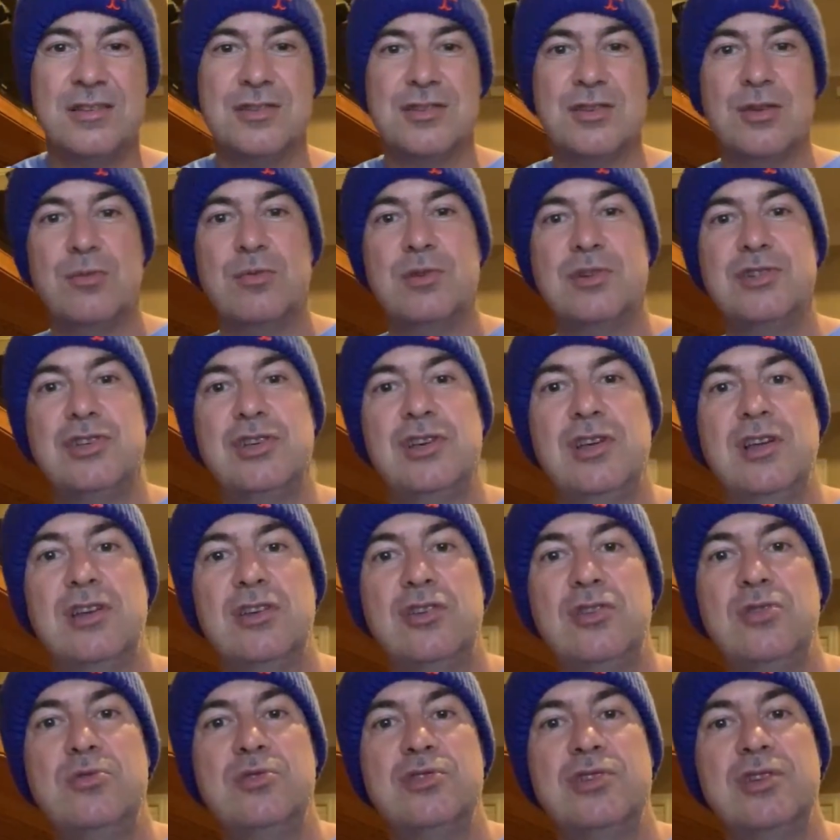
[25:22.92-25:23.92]
So what you're going to
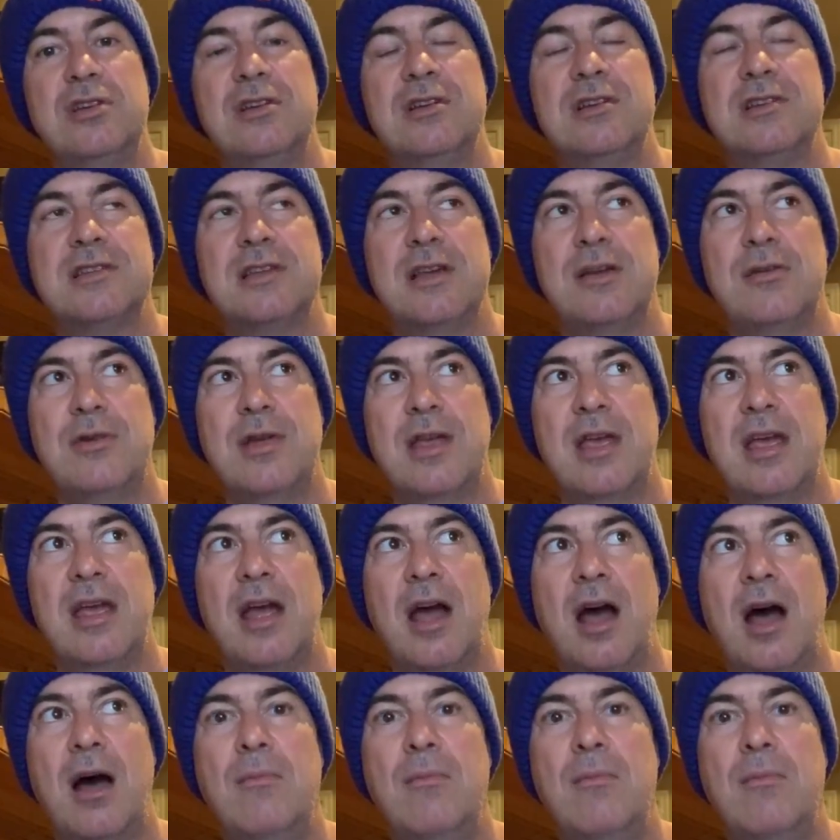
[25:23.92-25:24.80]
do is you're going to say, okay,